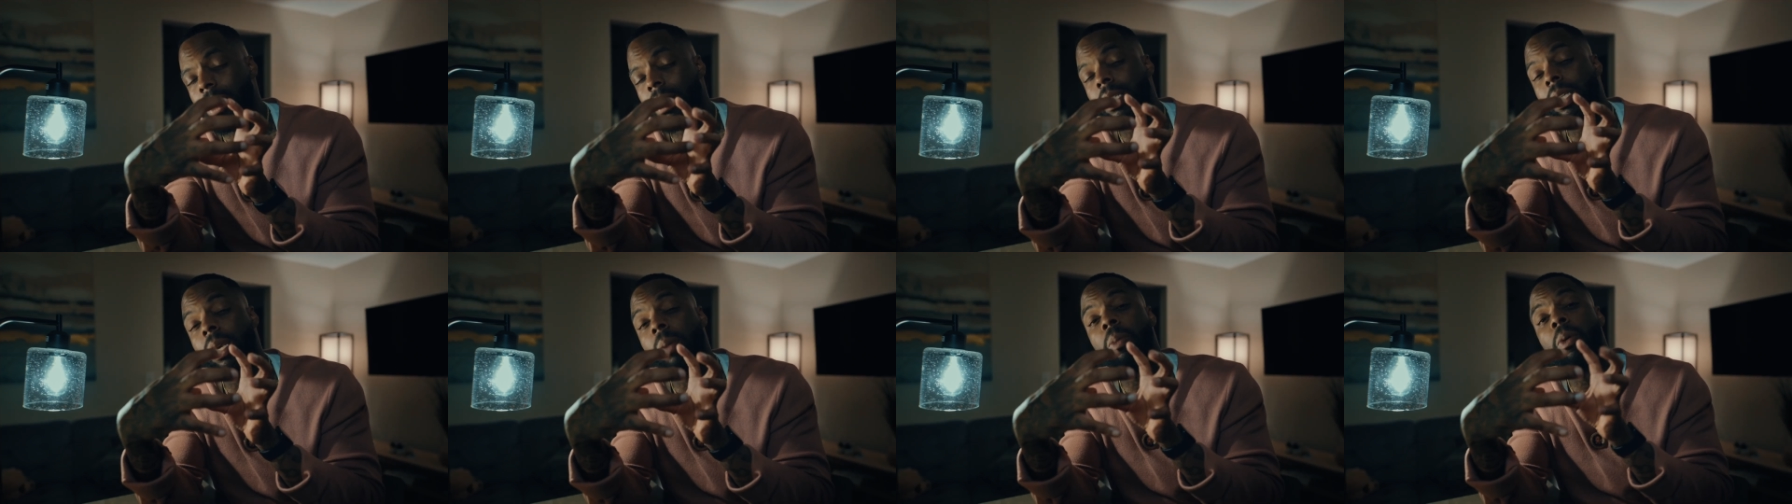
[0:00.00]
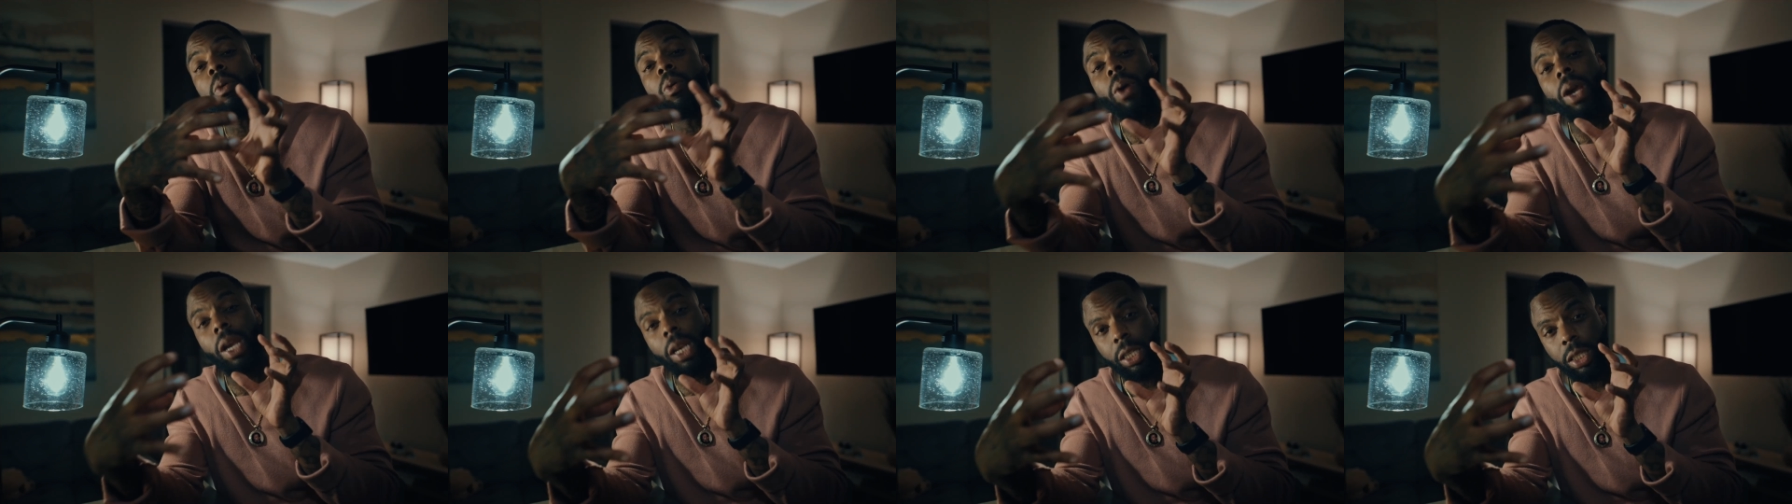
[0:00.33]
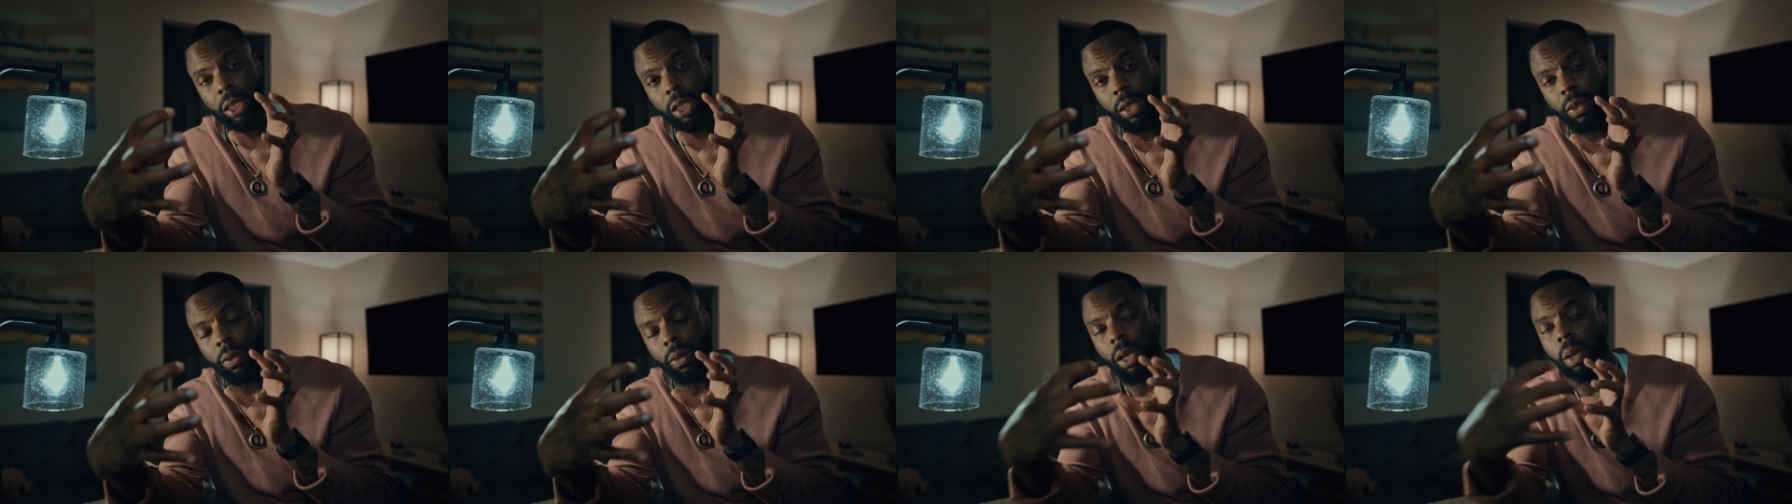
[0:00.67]

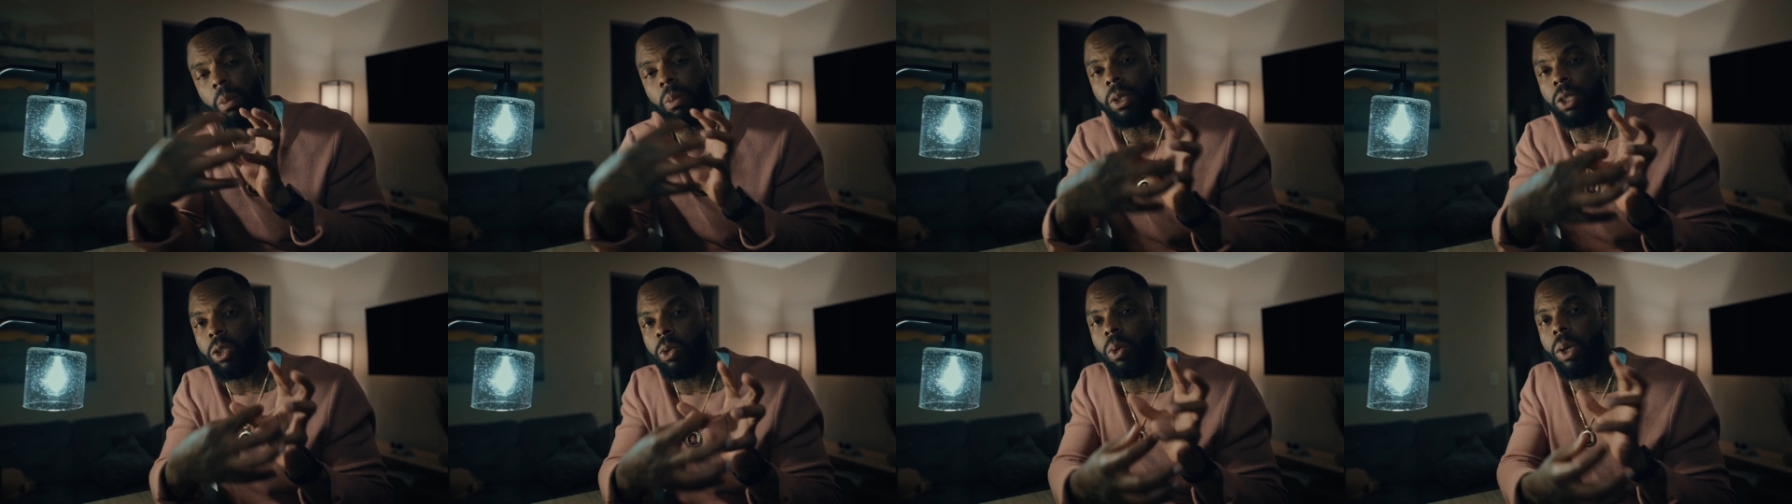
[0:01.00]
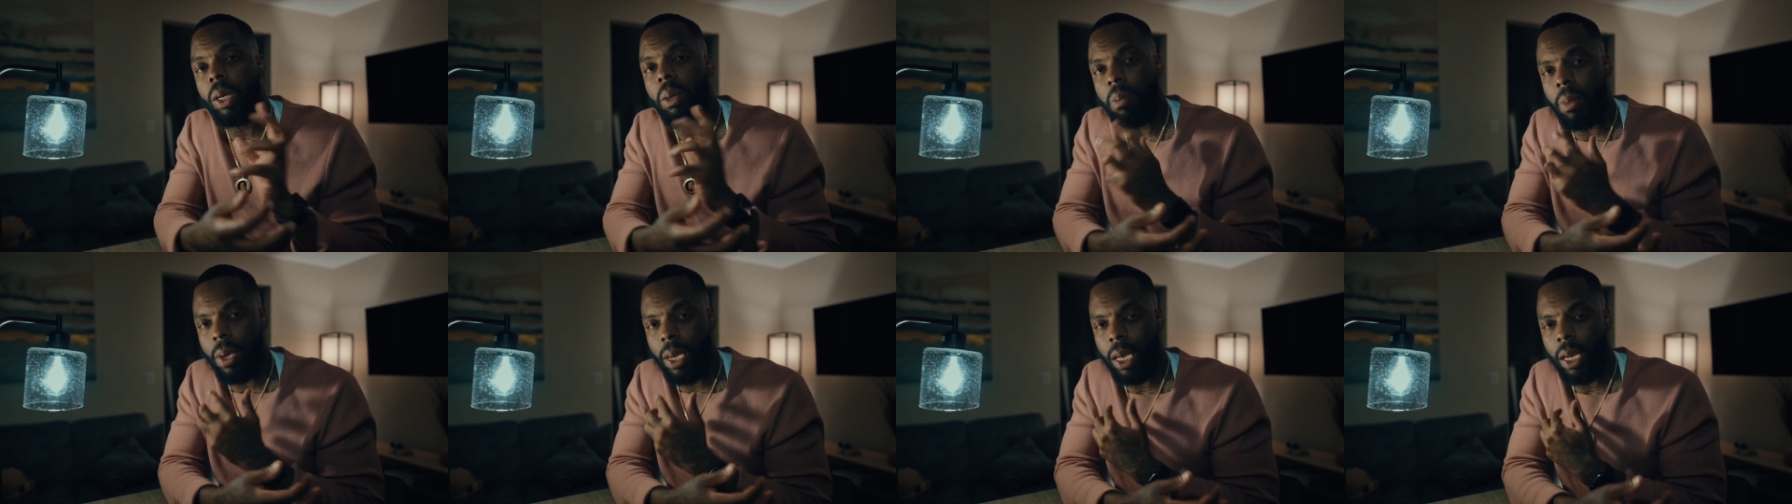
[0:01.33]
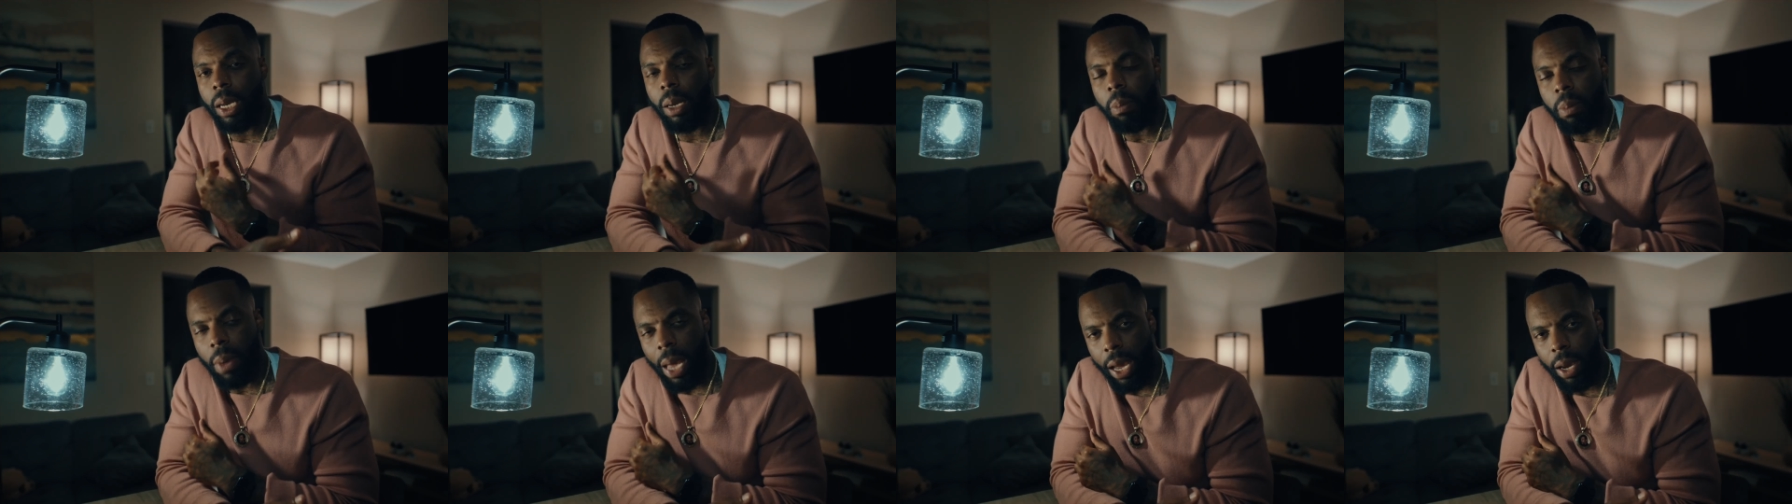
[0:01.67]
separation between me and
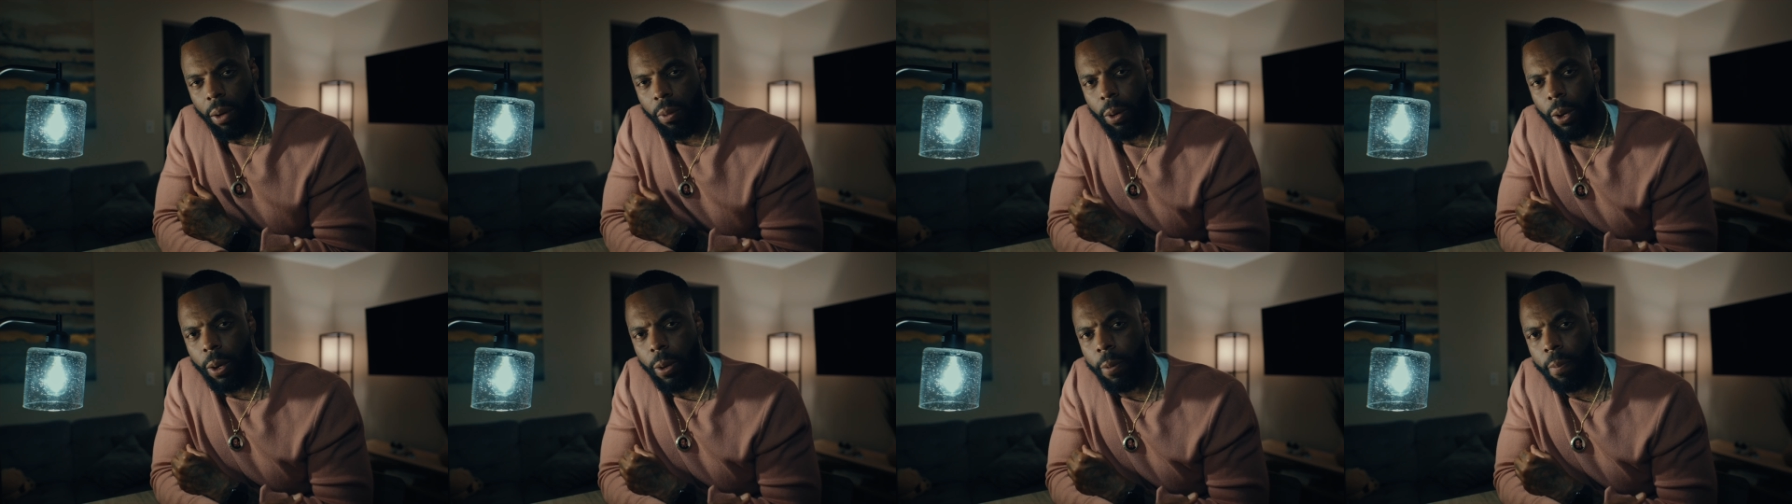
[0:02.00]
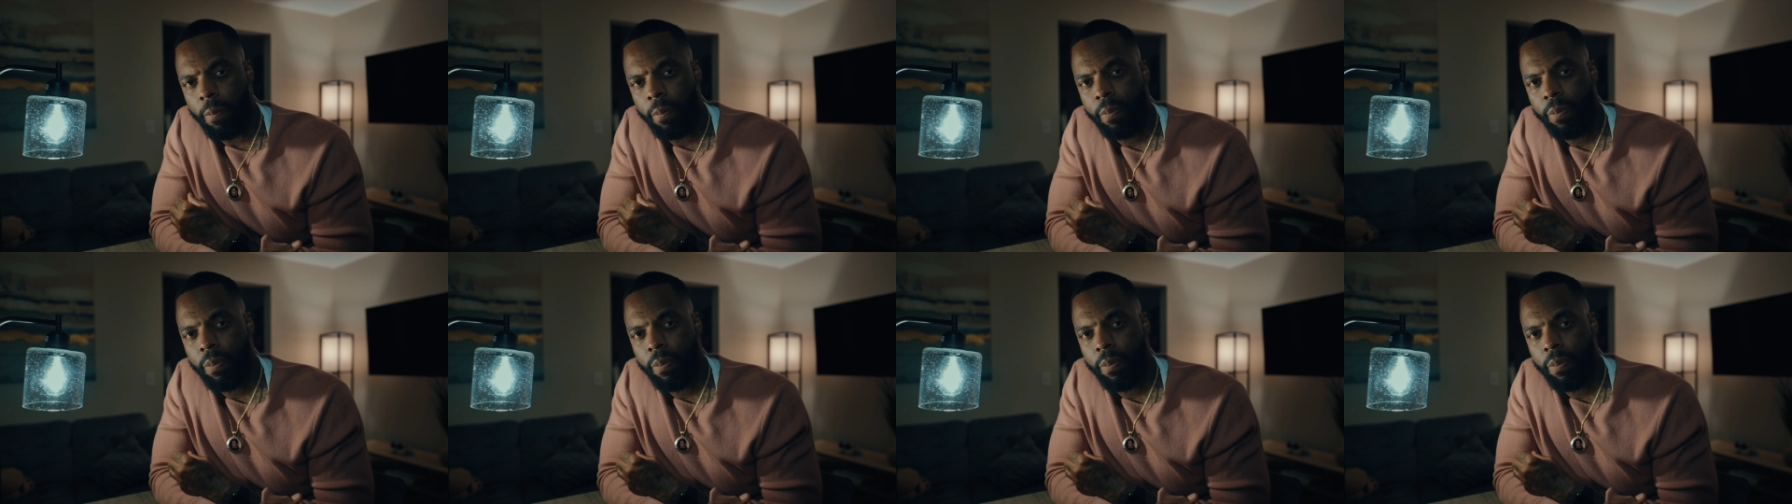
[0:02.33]
the background.